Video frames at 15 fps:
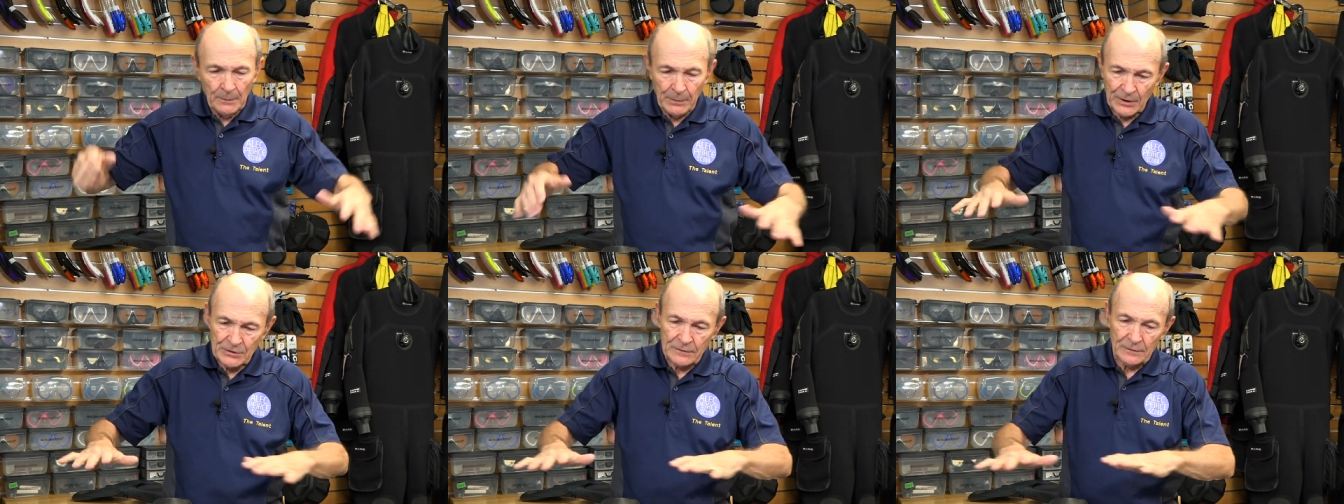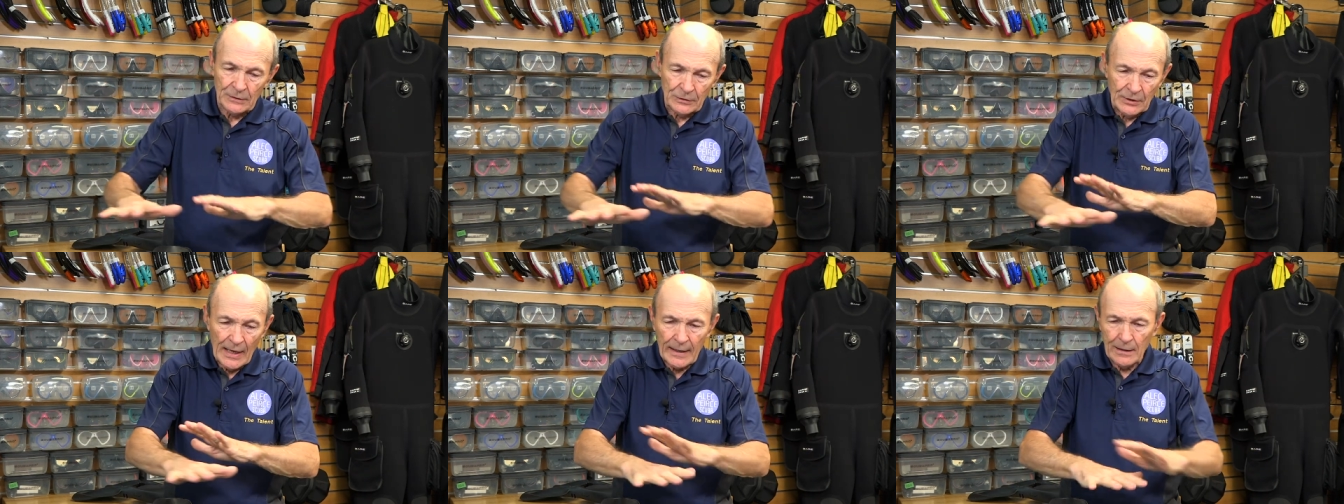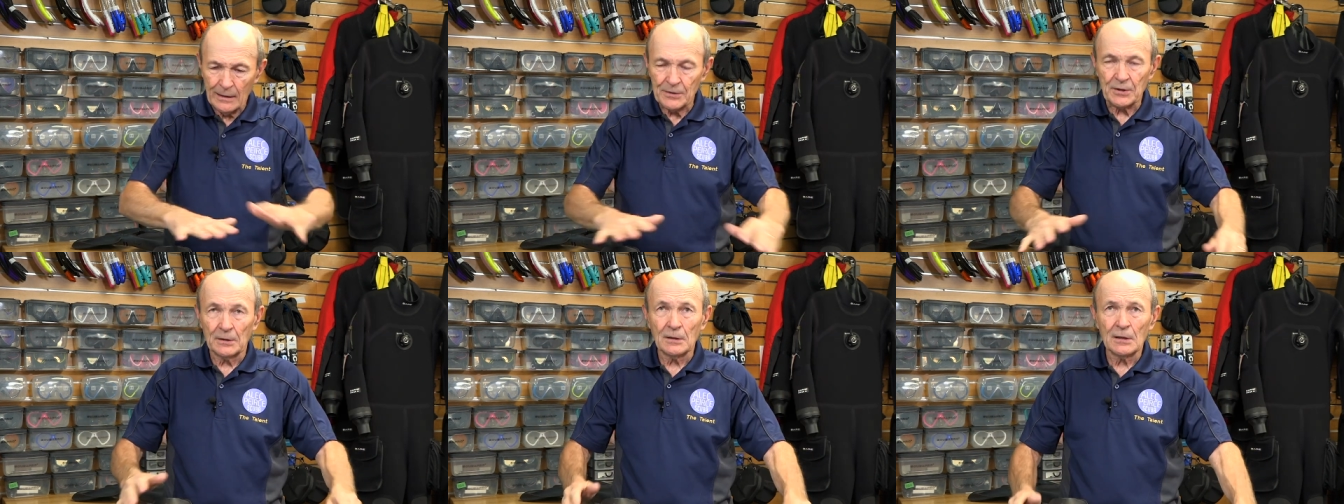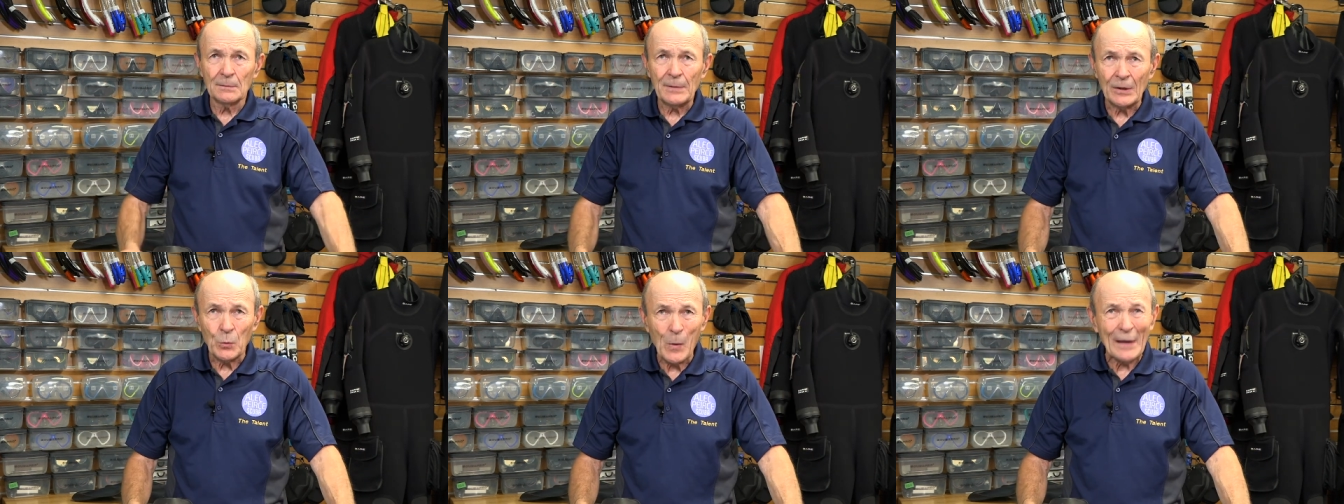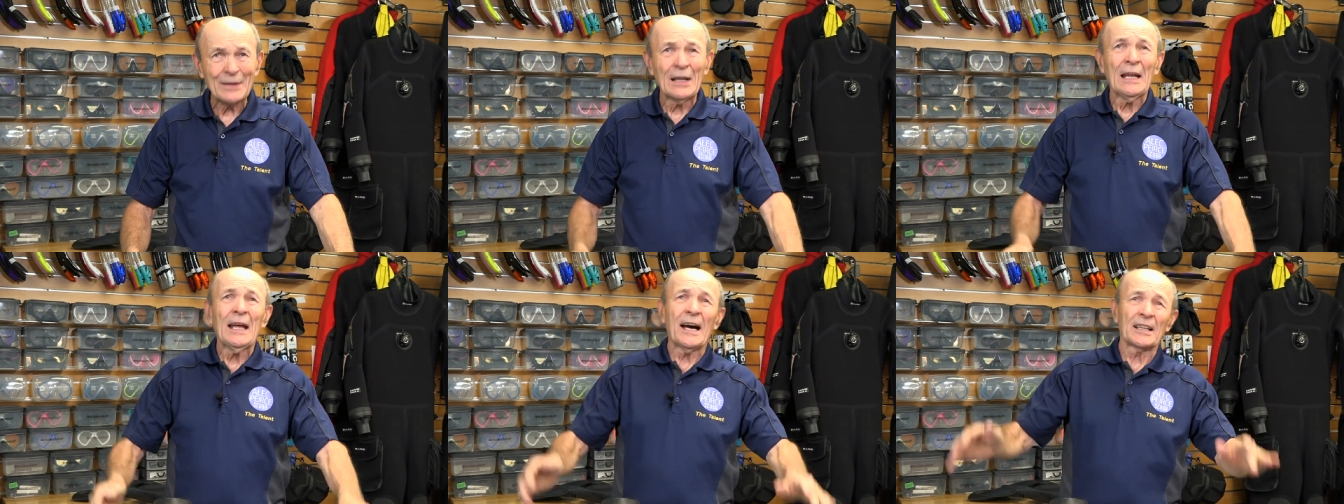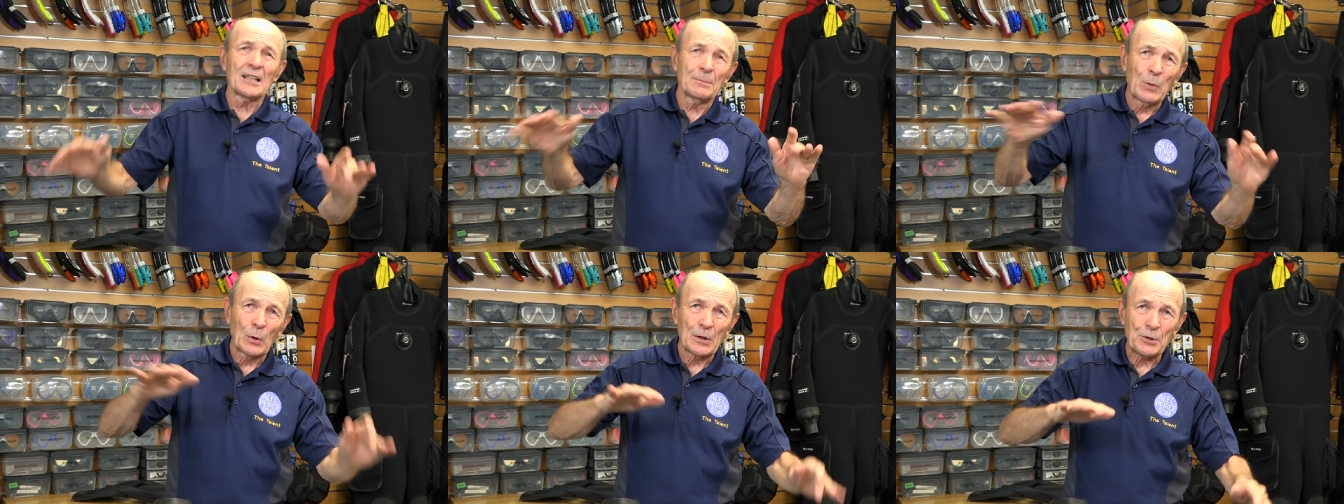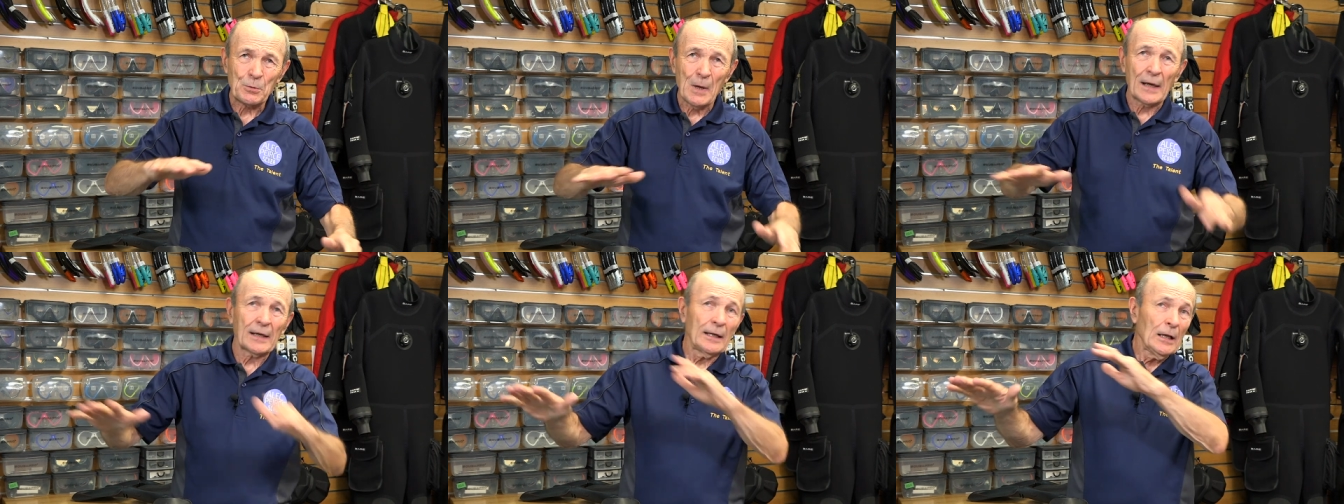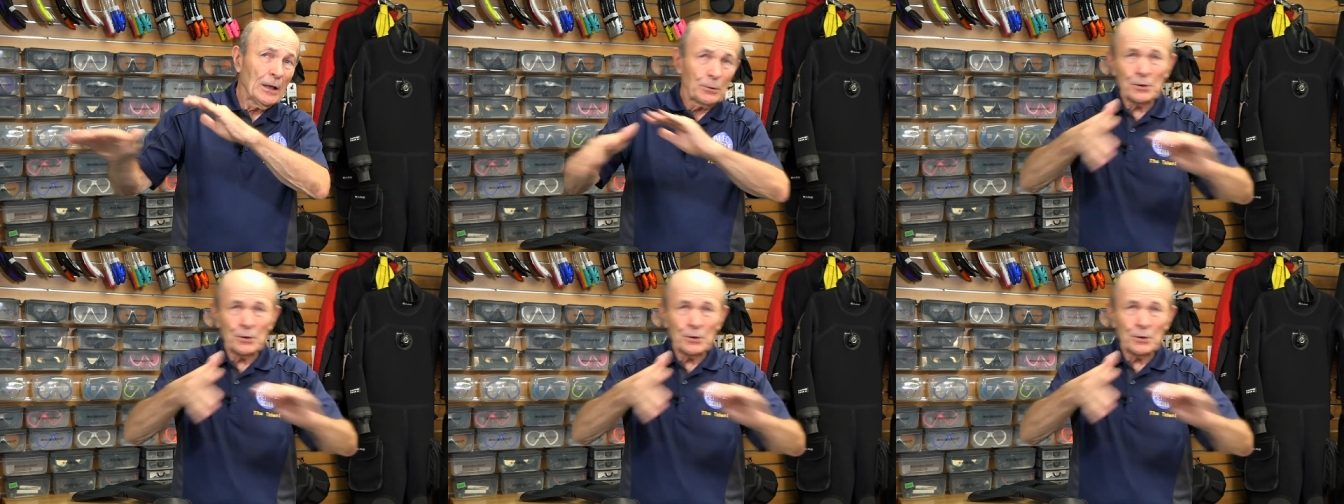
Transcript: because if the deck is a little bit wet and the boat is rocking,